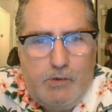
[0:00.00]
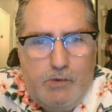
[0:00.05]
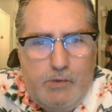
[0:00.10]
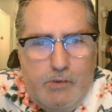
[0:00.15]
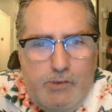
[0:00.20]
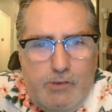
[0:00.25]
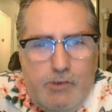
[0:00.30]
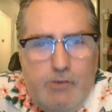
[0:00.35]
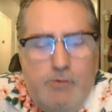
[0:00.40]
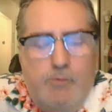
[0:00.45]

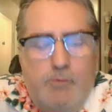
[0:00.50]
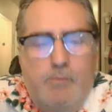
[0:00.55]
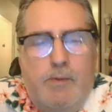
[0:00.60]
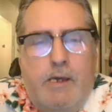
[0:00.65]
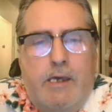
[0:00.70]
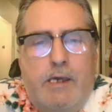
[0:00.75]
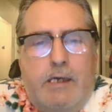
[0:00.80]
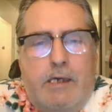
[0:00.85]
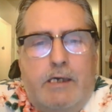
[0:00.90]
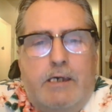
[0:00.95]
you
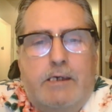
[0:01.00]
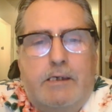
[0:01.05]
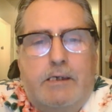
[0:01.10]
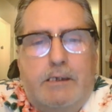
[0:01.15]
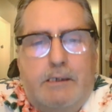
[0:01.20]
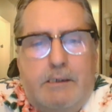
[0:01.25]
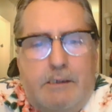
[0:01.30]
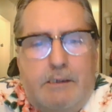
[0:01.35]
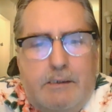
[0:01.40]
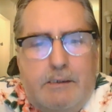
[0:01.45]
make
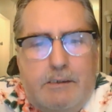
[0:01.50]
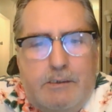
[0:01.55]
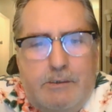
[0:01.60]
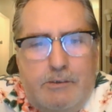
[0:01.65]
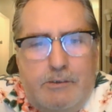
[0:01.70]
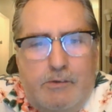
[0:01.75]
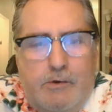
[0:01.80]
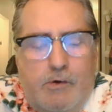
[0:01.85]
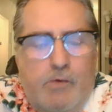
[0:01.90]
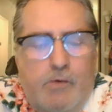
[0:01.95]

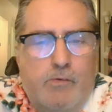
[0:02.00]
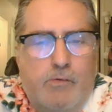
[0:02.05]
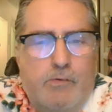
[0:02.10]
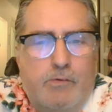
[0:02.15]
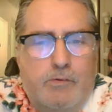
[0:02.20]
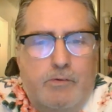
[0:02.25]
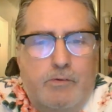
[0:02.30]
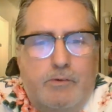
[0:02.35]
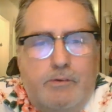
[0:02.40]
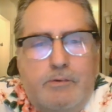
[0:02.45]
your
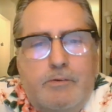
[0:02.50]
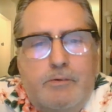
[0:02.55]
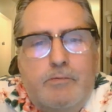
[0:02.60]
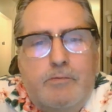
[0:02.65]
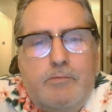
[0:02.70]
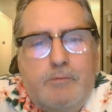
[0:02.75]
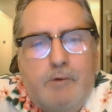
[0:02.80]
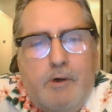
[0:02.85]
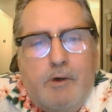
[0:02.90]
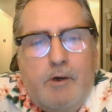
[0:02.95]
own
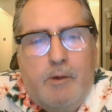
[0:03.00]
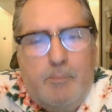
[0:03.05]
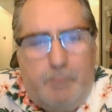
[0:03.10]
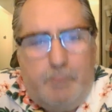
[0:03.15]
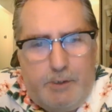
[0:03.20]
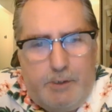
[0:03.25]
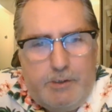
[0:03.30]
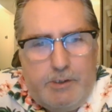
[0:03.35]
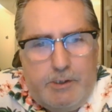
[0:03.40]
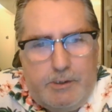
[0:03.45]

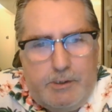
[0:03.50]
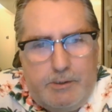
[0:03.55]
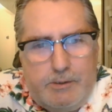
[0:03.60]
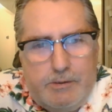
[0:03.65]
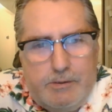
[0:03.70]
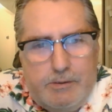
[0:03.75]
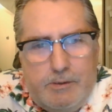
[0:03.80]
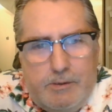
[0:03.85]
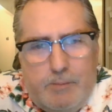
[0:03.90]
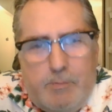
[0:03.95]
opinion
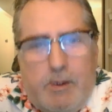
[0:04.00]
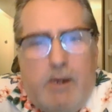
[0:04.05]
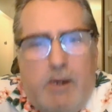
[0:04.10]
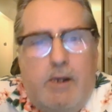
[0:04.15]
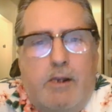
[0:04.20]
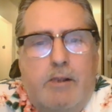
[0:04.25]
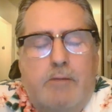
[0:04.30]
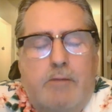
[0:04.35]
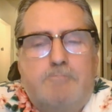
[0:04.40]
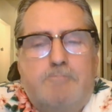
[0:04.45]
about it.